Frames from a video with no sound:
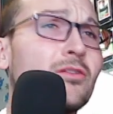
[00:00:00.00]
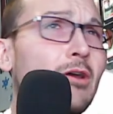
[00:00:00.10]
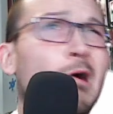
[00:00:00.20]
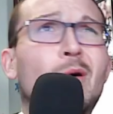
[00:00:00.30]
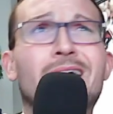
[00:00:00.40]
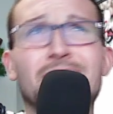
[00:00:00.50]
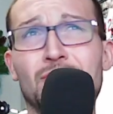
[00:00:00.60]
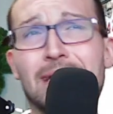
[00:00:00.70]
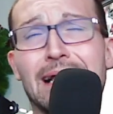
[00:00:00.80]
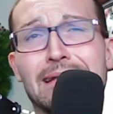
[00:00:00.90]
know Hunter
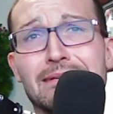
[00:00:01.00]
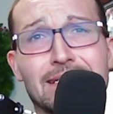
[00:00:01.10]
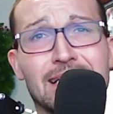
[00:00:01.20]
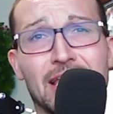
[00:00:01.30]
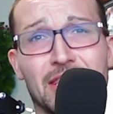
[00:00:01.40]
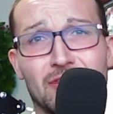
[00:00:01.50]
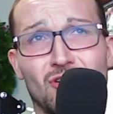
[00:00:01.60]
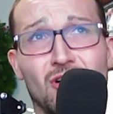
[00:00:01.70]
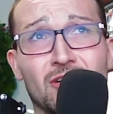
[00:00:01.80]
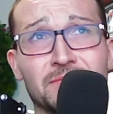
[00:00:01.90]
Biden did nothing
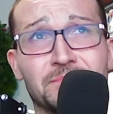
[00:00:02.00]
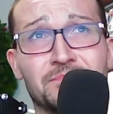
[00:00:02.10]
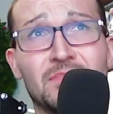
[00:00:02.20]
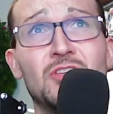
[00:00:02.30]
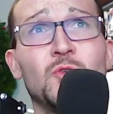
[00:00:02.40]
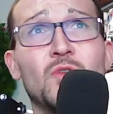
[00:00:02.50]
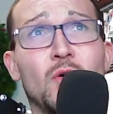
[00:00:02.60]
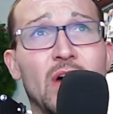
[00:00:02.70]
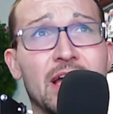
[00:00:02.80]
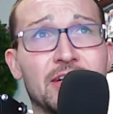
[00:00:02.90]
wrong. You know
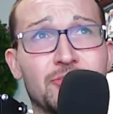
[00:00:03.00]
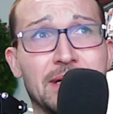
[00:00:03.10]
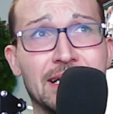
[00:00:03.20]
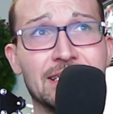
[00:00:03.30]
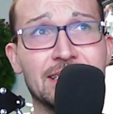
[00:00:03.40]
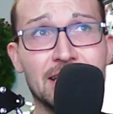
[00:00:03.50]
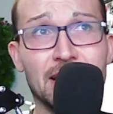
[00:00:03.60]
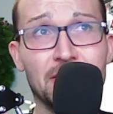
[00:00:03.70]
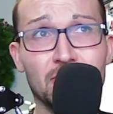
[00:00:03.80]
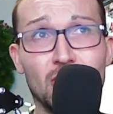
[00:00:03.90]
Hunter Biden did
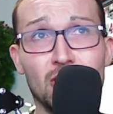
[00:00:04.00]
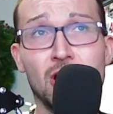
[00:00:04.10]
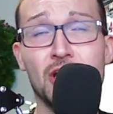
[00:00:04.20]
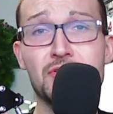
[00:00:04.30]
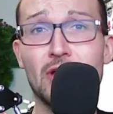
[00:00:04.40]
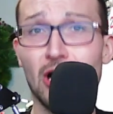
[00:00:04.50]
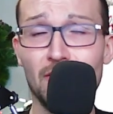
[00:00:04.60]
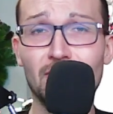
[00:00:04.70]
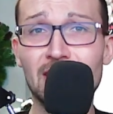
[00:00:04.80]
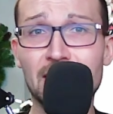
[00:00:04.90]
nothing wrong. Are you
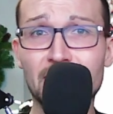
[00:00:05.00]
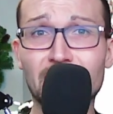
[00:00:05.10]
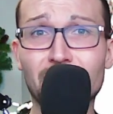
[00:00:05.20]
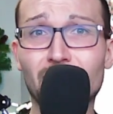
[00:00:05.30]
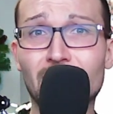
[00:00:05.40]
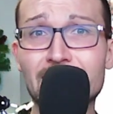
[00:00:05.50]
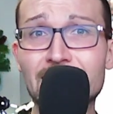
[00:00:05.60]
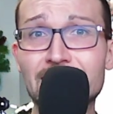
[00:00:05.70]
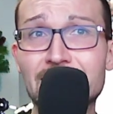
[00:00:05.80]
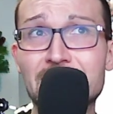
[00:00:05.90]
confident they're going to find
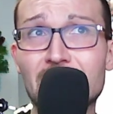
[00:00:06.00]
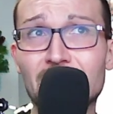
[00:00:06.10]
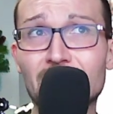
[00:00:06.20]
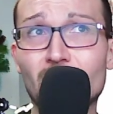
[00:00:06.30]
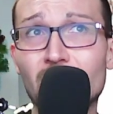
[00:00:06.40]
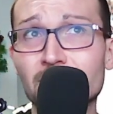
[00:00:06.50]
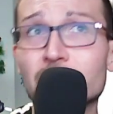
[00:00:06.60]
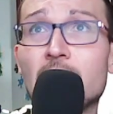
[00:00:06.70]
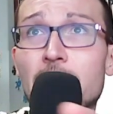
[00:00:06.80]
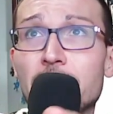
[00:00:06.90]
they did nothing wrong?
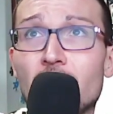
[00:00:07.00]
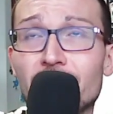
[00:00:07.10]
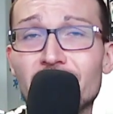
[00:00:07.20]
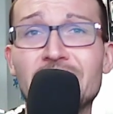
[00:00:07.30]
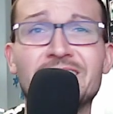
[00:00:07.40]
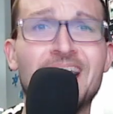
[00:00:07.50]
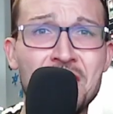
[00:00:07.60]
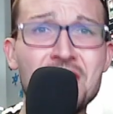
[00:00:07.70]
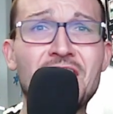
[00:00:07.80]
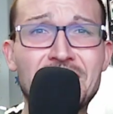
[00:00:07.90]
I'm confident.
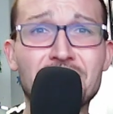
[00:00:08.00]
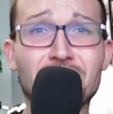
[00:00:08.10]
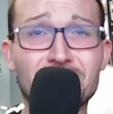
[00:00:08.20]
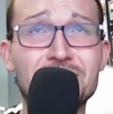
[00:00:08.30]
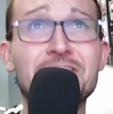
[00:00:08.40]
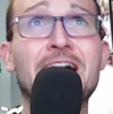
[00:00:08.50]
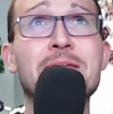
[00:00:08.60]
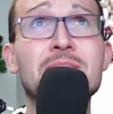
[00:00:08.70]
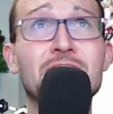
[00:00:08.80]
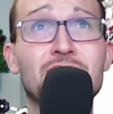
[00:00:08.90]
Thank you for your
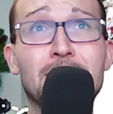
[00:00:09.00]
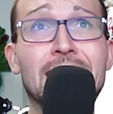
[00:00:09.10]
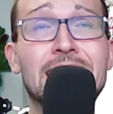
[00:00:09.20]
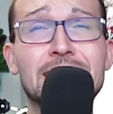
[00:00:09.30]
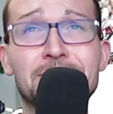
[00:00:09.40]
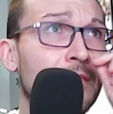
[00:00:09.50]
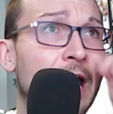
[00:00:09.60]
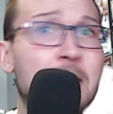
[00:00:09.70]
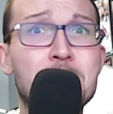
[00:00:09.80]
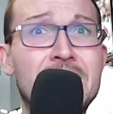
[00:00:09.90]
time, Mr. Biden.
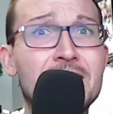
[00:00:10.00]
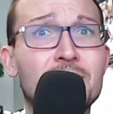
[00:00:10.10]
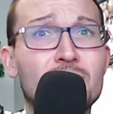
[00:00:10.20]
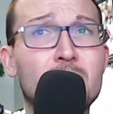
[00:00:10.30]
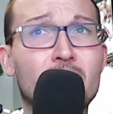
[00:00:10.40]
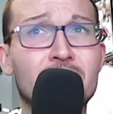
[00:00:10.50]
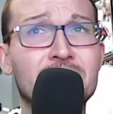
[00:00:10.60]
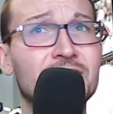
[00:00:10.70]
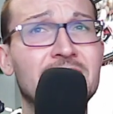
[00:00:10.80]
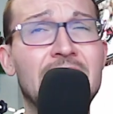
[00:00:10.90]
And may I remark
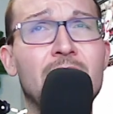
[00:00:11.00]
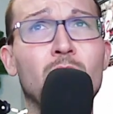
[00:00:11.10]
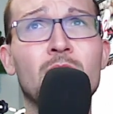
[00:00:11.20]
just how